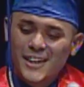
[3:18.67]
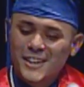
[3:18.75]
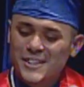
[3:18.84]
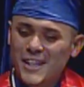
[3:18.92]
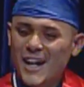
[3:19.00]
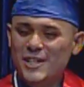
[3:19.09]

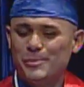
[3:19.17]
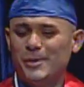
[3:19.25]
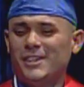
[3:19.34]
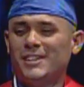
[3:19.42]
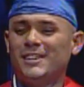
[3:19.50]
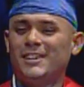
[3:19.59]
She asked
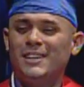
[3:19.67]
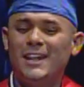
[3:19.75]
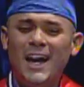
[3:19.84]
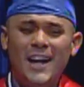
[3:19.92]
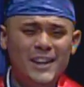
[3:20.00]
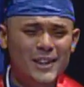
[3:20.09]
me,
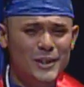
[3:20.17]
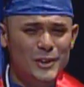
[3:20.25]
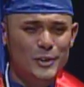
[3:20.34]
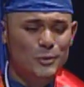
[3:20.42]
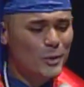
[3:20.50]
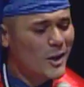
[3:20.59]
"Daddy,
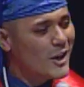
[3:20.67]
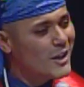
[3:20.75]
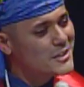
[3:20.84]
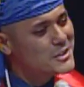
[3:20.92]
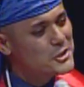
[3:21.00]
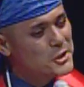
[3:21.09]
what
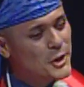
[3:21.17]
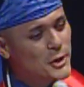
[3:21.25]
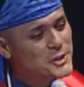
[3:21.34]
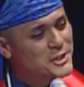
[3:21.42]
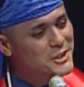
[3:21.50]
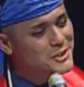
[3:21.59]
college did you go
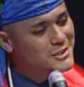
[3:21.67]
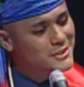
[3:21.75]
to?"